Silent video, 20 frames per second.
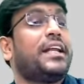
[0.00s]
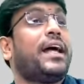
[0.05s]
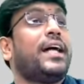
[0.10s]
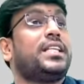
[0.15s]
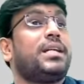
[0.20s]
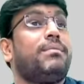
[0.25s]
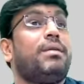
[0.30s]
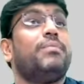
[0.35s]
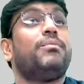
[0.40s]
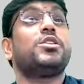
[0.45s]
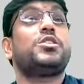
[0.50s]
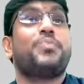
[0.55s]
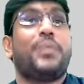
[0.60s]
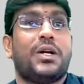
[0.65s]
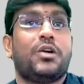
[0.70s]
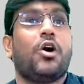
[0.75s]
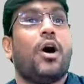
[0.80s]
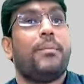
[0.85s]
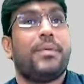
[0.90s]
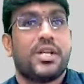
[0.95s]
Hyderabad Municipal
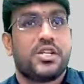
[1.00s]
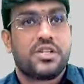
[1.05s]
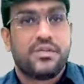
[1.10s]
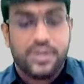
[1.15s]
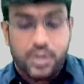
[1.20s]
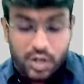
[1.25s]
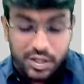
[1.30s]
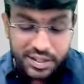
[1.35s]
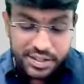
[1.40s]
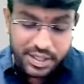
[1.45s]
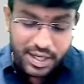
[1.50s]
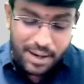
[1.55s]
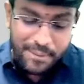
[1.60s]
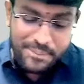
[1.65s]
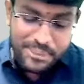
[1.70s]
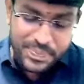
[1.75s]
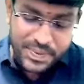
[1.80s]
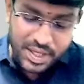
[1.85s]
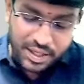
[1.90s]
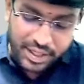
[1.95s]
Corporation, we call it. Yeah.
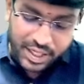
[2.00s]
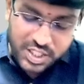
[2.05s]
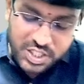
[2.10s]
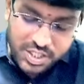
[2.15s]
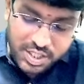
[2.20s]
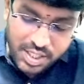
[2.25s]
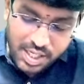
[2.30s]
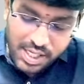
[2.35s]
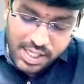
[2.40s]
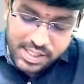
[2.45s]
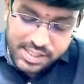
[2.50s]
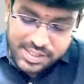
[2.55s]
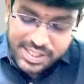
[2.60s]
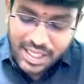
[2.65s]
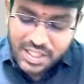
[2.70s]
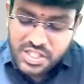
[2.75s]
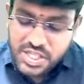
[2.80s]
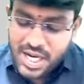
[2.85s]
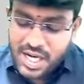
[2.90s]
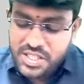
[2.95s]
Next,
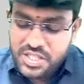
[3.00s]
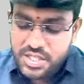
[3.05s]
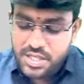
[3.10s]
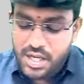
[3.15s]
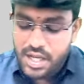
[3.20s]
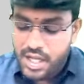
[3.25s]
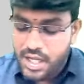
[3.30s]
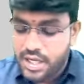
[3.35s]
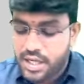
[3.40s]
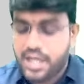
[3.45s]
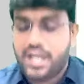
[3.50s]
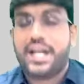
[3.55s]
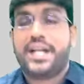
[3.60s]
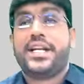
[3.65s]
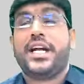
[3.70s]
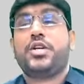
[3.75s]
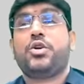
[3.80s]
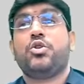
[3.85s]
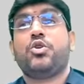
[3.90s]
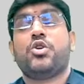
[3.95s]
surcharge
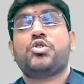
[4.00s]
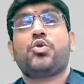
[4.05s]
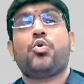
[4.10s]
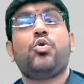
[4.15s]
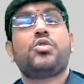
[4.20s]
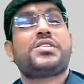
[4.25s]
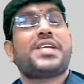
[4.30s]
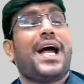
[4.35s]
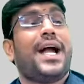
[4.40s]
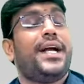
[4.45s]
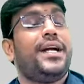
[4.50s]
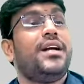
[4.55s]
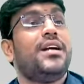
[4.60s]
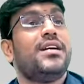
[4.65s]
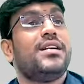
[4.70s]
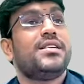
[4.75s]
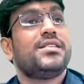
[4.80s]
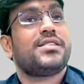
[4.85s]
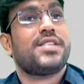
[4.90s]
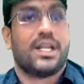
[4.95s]
related to those goods
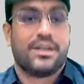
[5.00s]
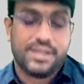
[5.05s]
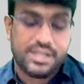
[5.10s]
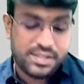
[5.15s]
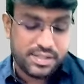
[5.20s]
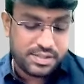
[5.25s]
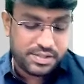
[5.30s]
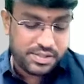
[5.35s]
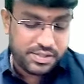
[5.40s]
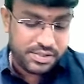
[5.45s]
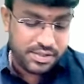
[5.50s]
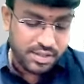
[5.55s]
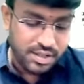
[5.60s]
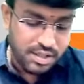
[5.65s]
and services.